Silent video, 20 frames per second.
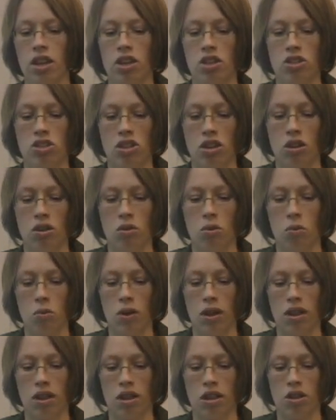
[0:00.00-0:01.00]
So
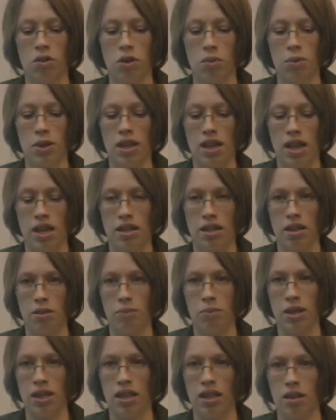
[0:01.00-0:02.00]
when the QEP ended
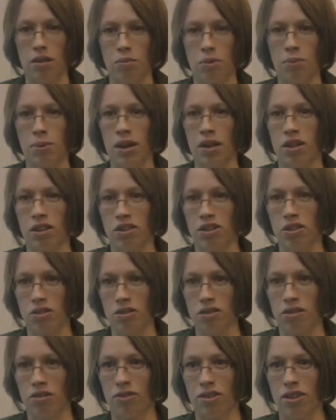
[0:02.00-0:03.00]
up being preparing
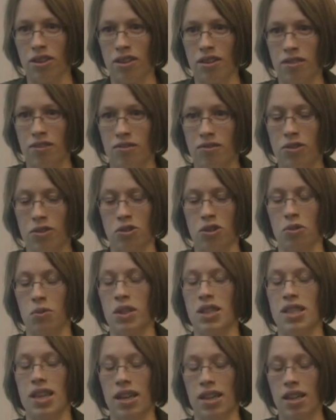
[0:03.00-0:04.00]
students for a future
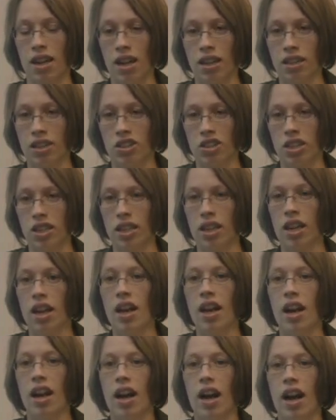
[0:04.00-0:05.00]
with technology,
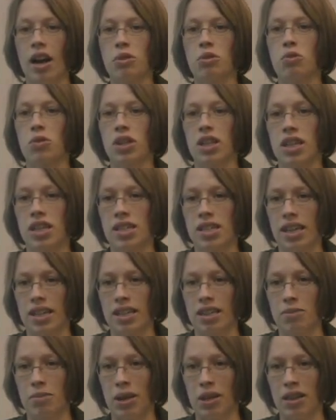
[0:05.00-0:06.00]
I was really
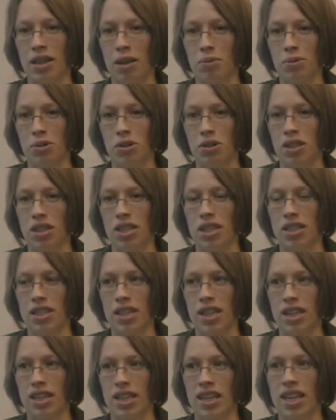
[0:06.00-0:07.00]
excited about the opportunity
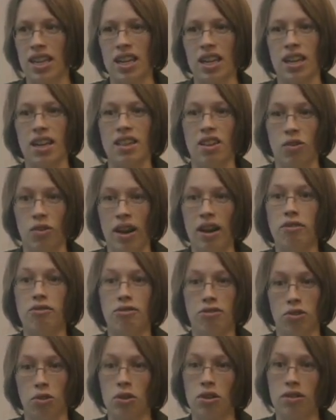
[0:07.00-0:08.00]
to kind of get in on the ground
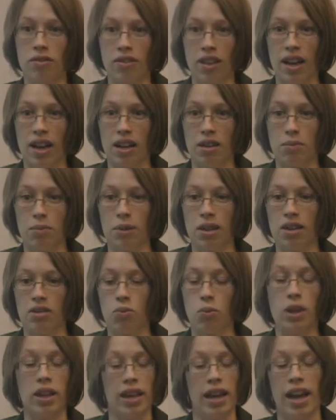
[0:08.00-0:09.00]
floor of that.
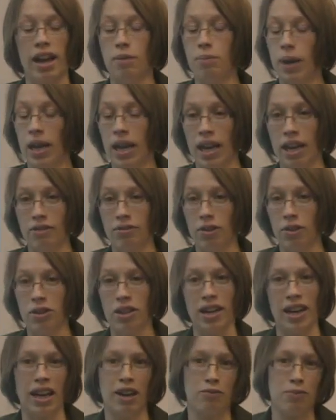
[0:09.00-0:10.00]
Because while I had my iPhone
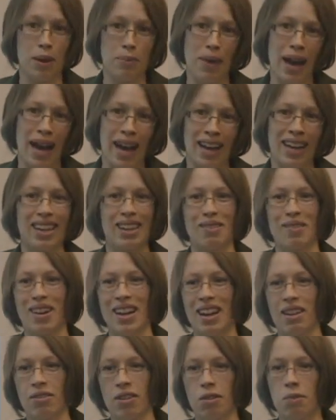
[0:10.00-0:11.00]
and I have my Mac and what
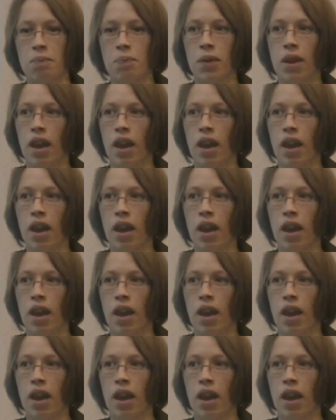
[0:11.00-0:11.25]
have you,